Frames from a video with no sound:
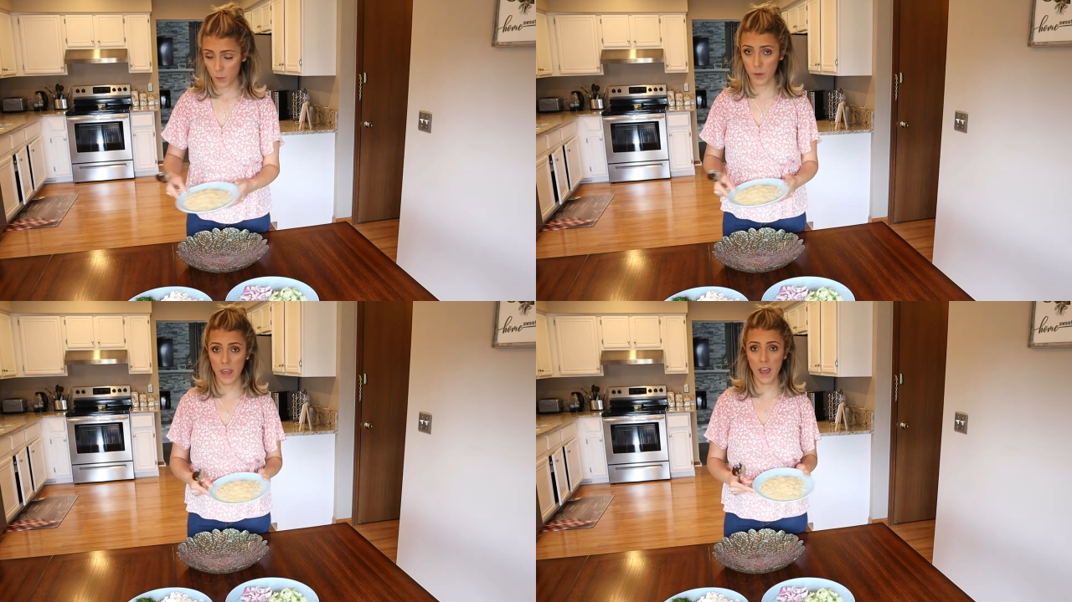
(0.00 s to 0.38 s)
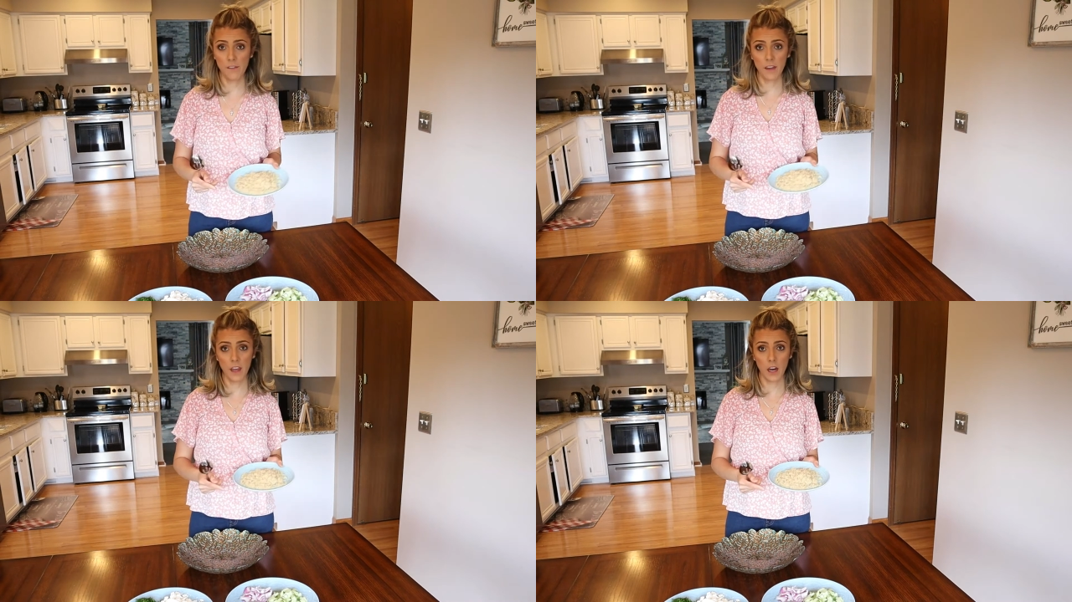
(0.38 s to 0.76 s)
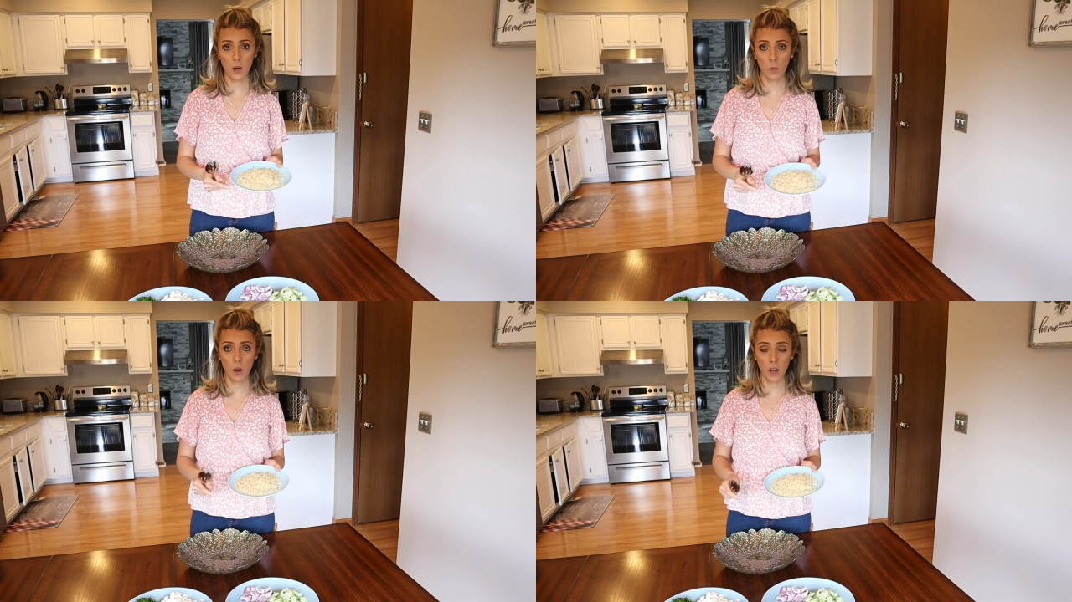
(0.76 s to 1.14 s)
We have
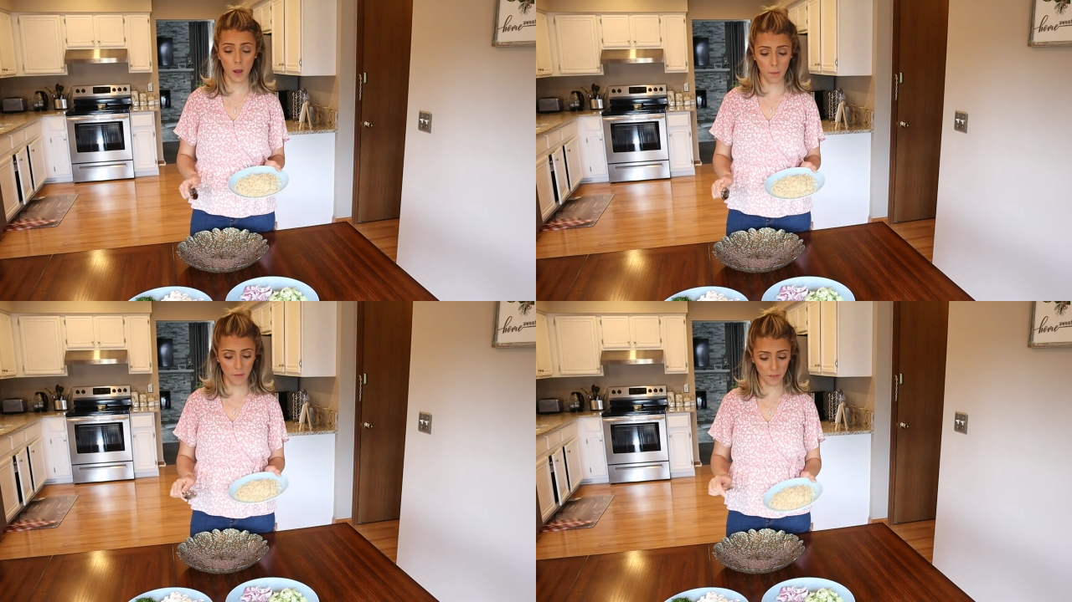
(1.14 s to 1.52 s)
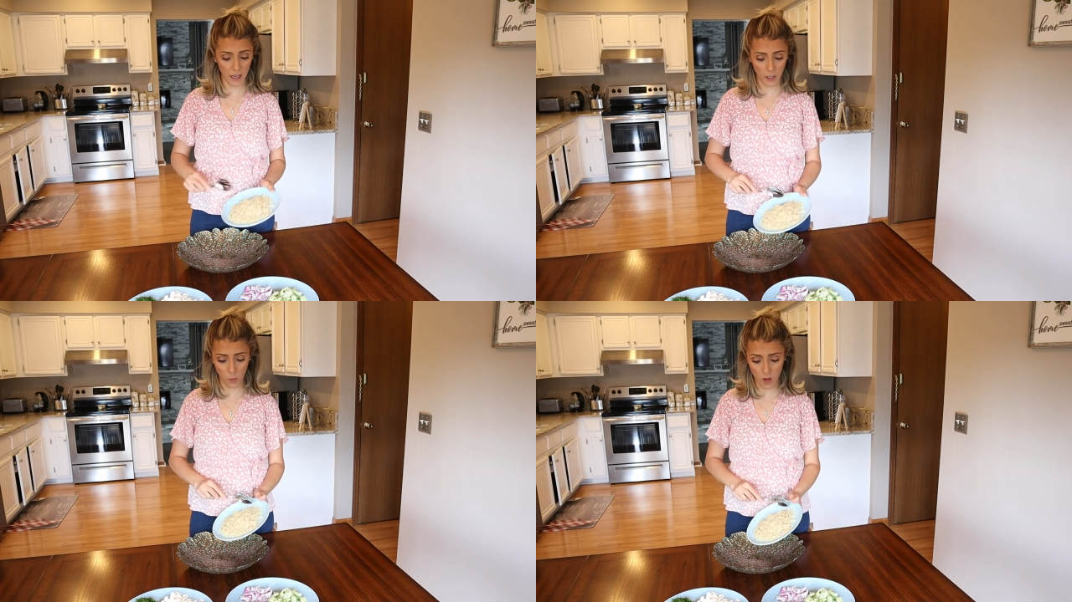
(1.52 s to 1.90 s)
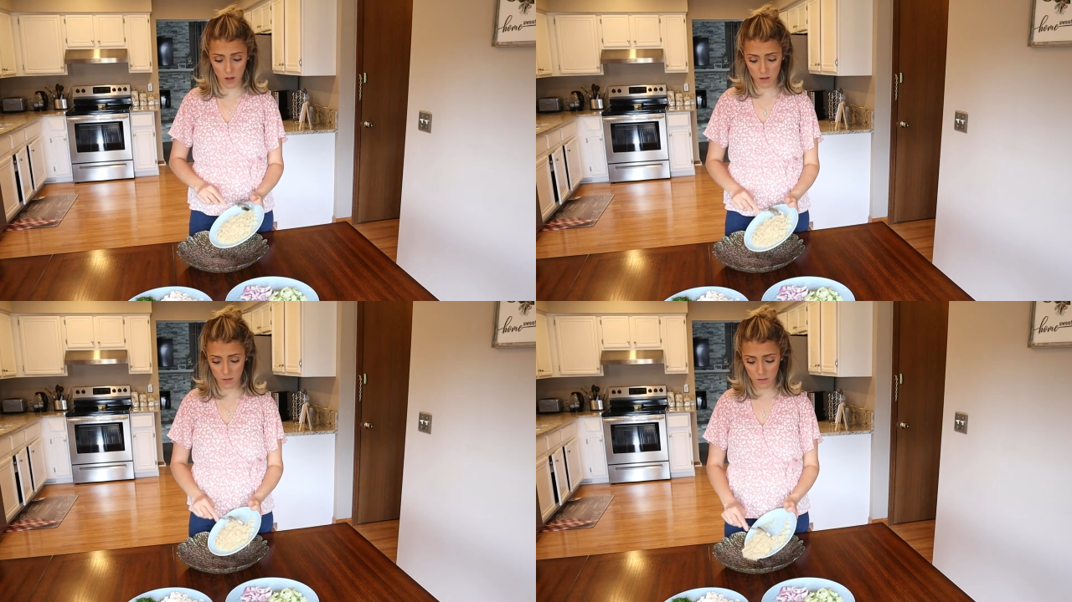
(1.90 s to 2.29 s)
here 1 cup of
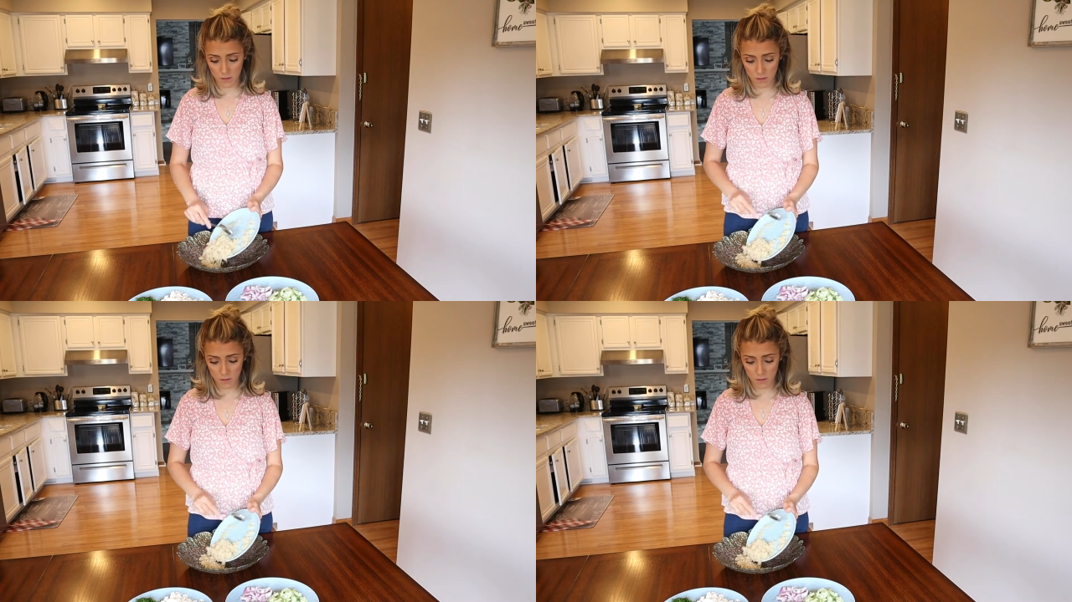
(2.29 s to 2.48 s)
quinoa,